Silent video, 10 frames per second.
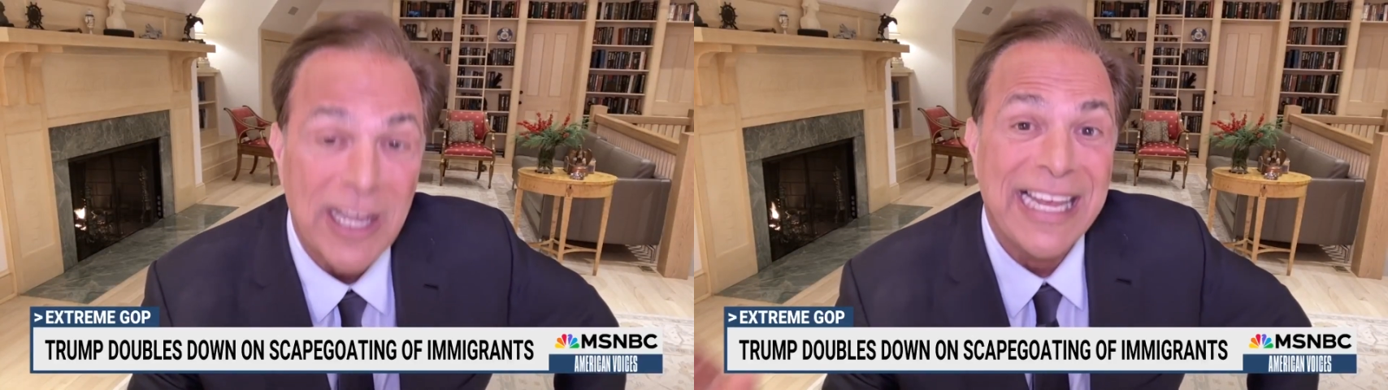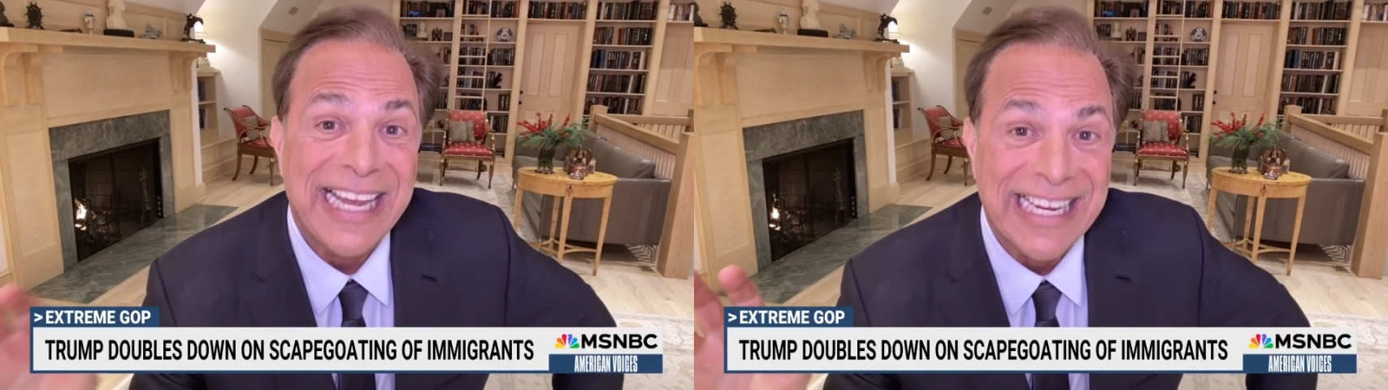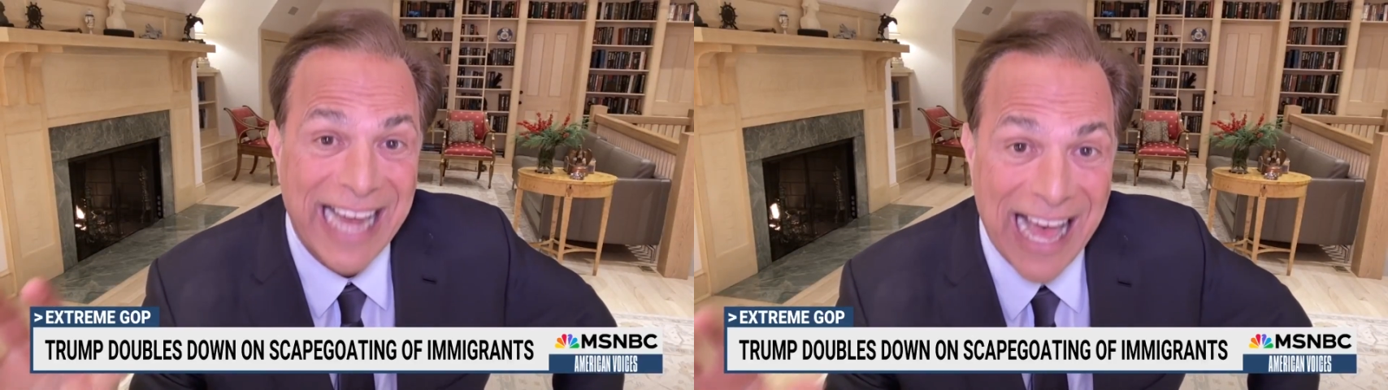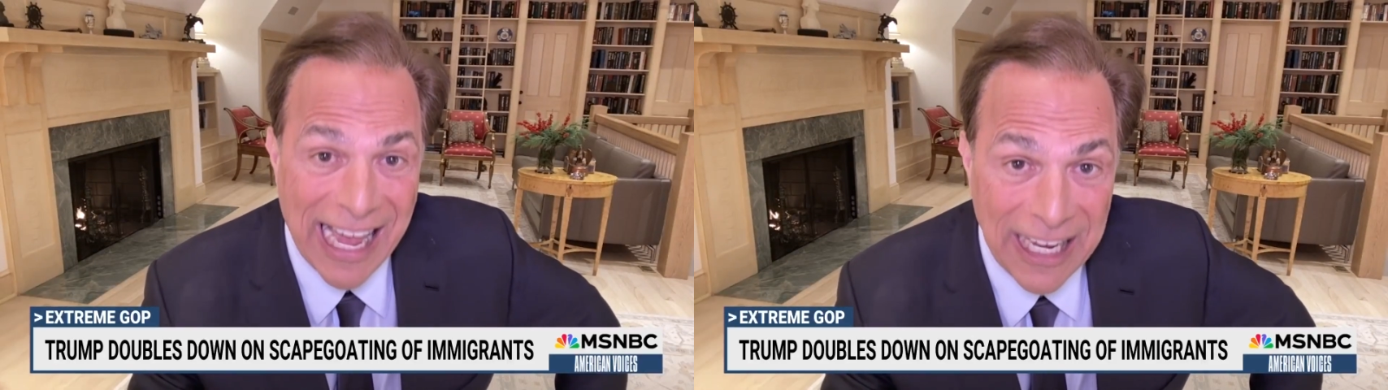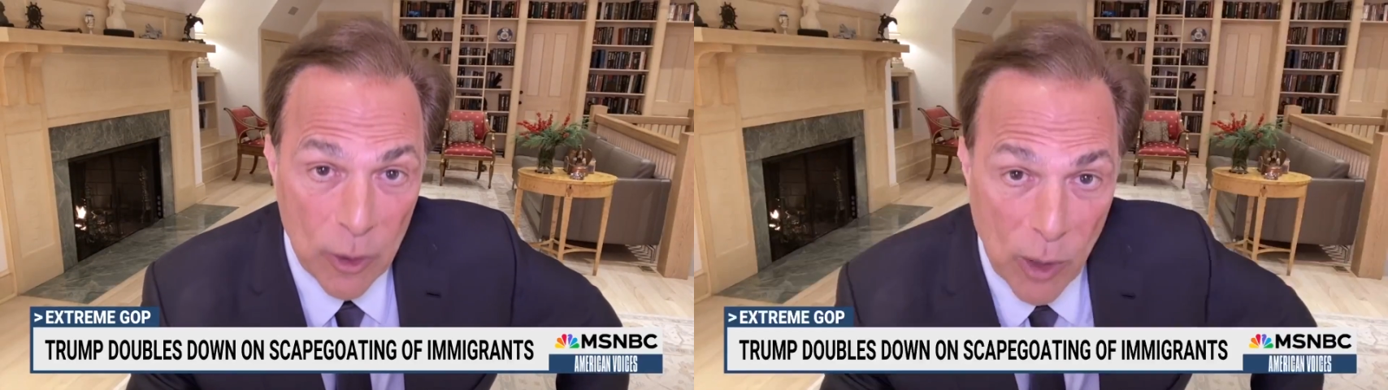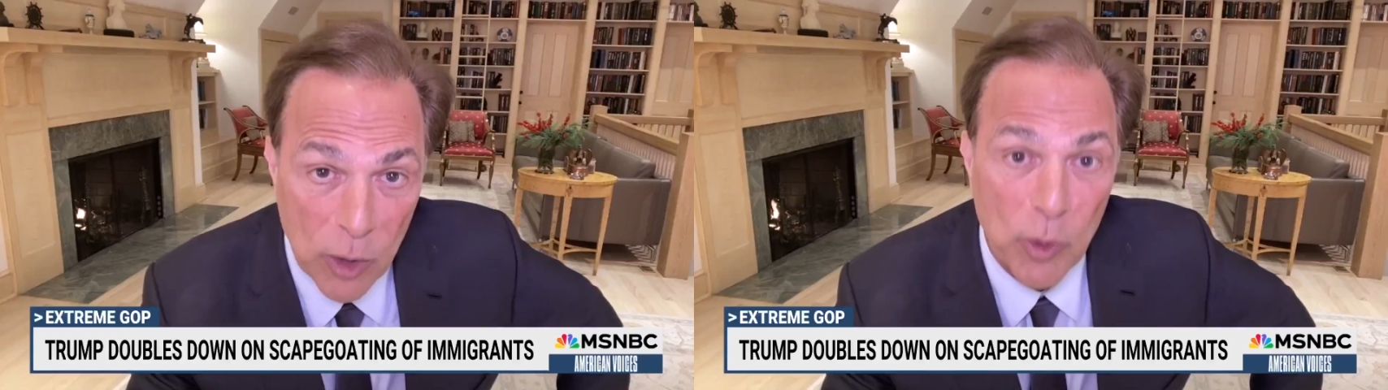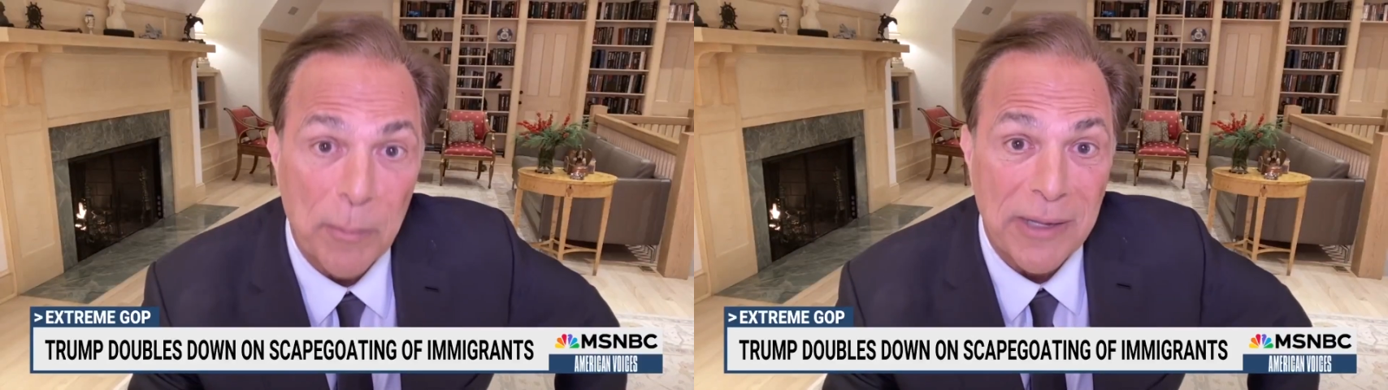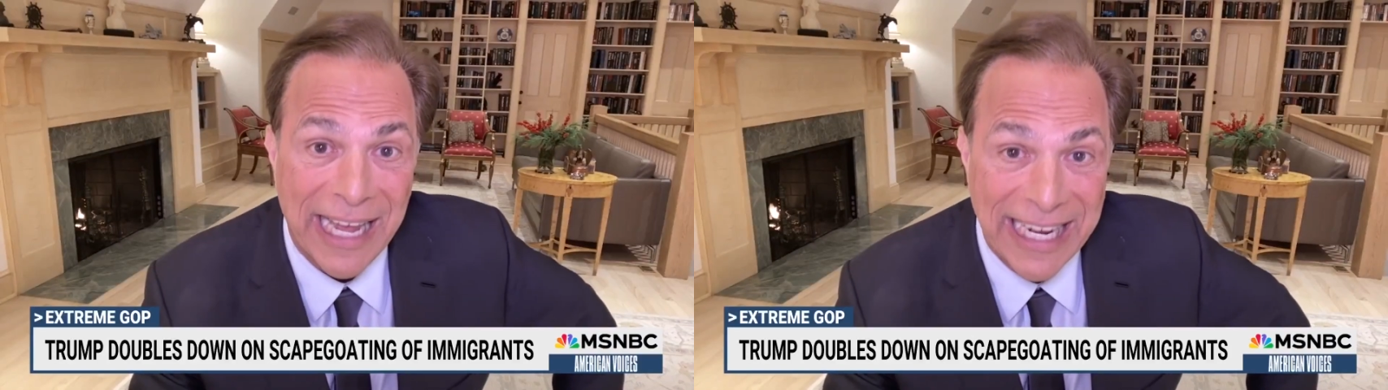in Iowa who are
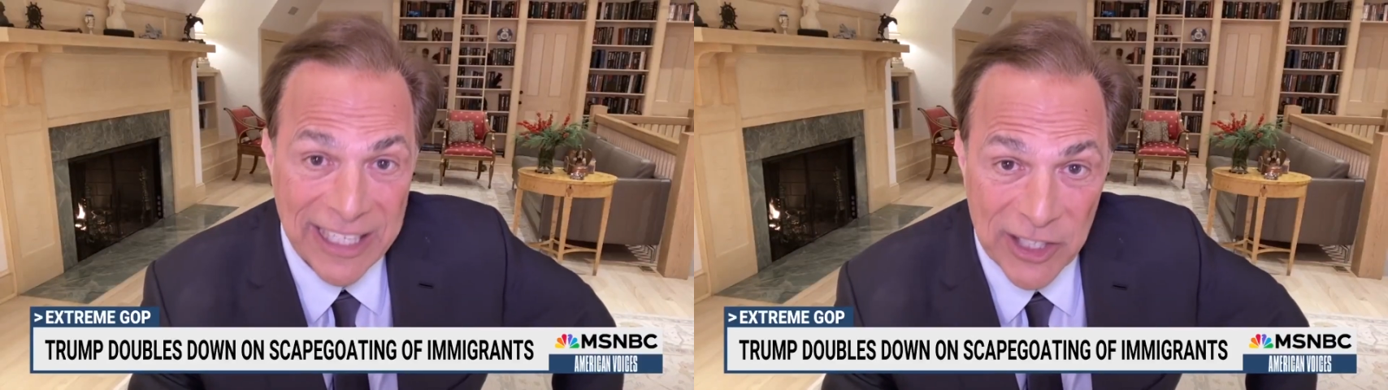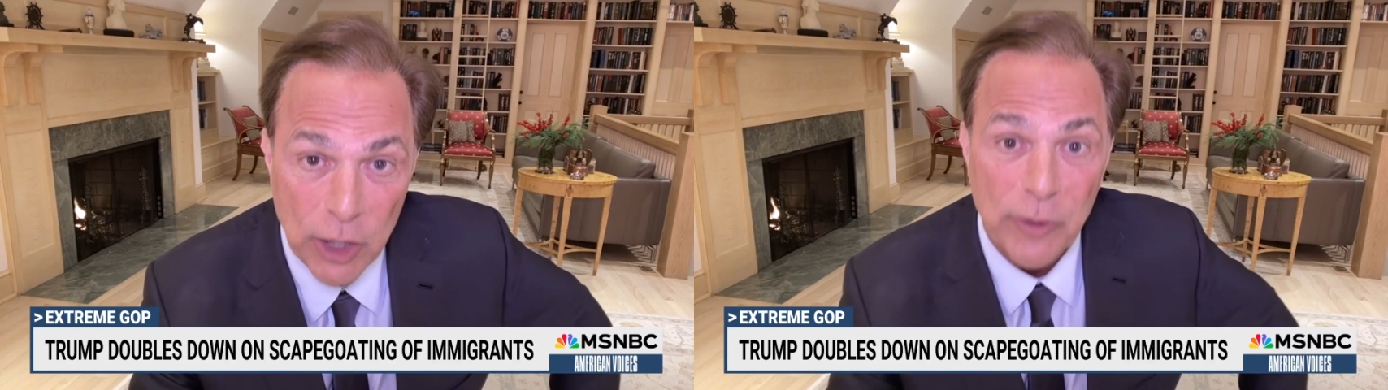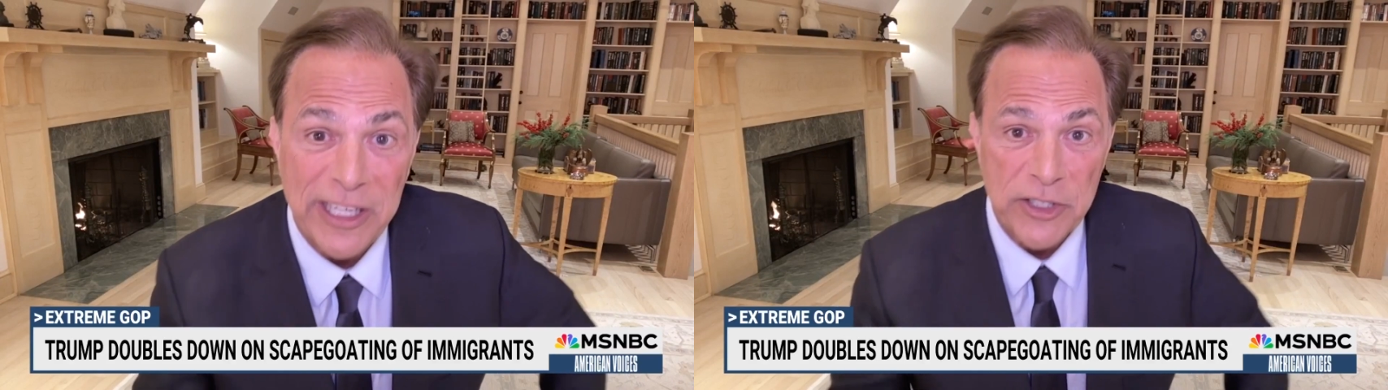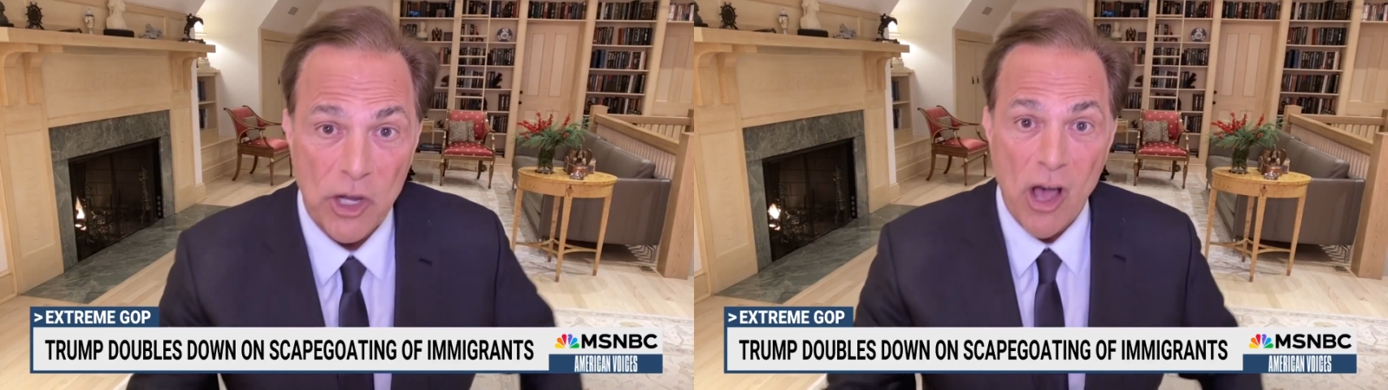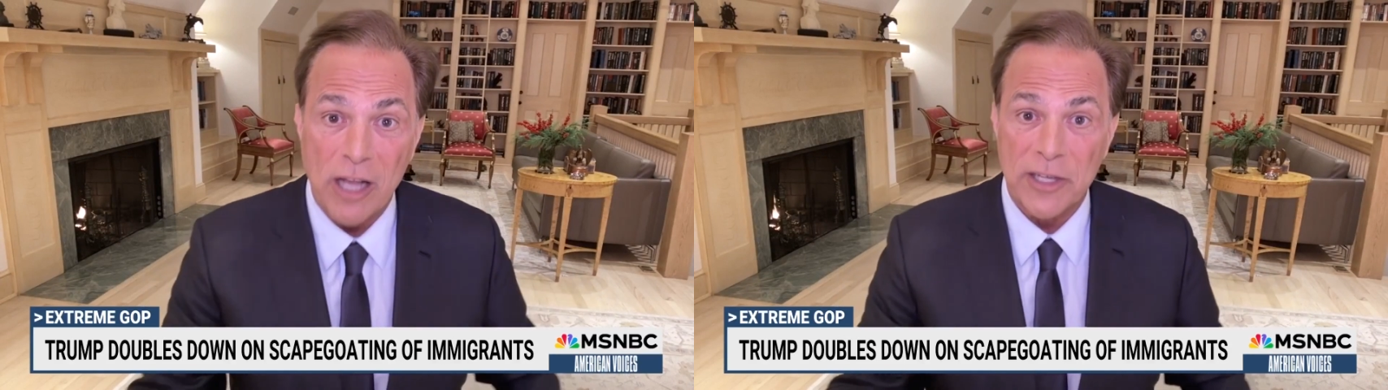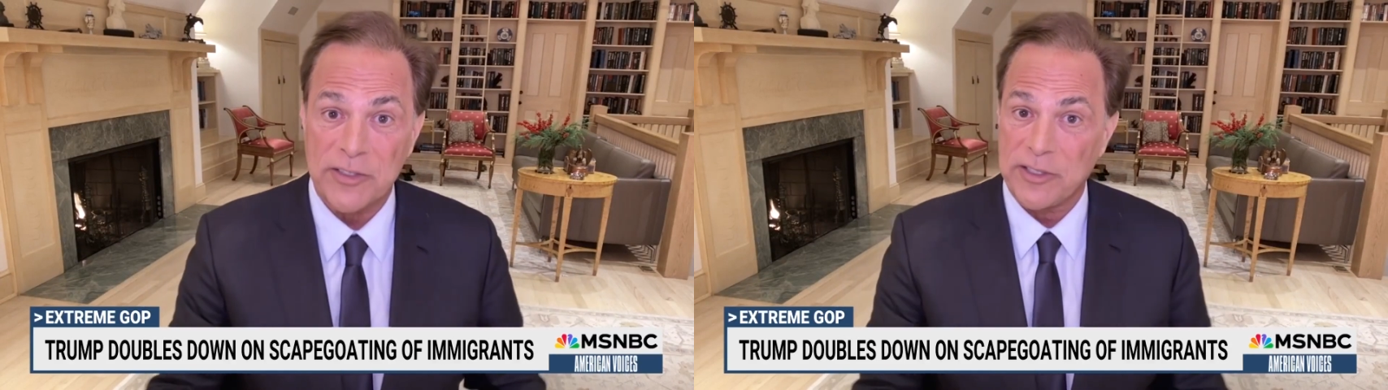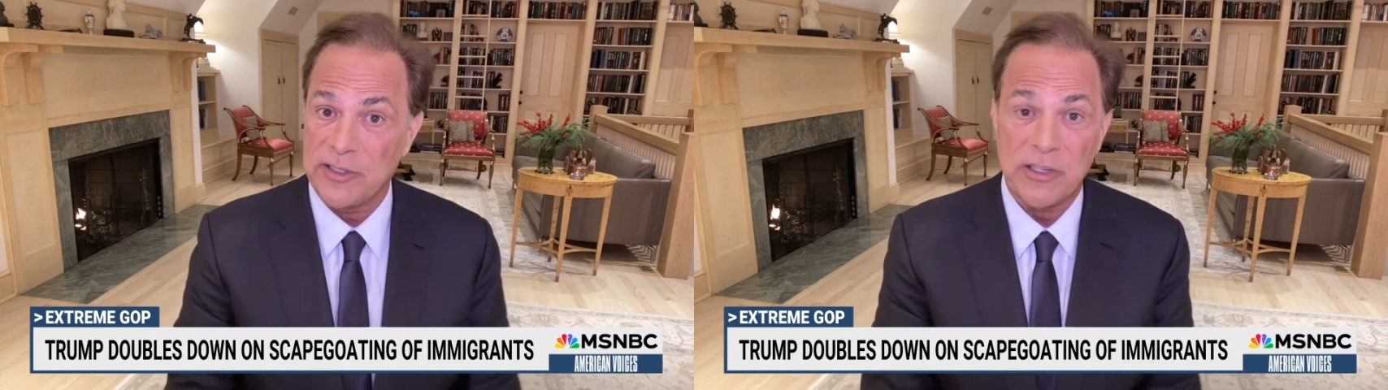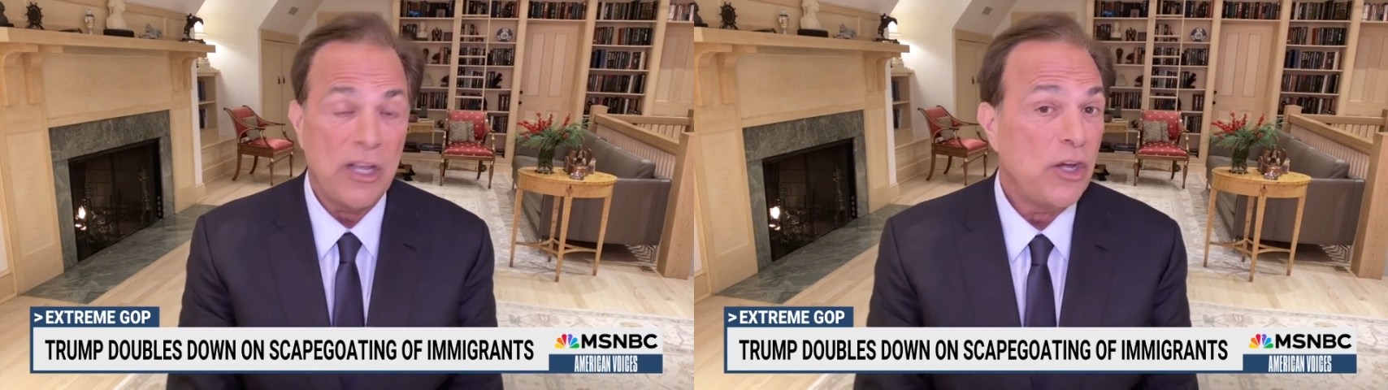planning to go to these caucuses,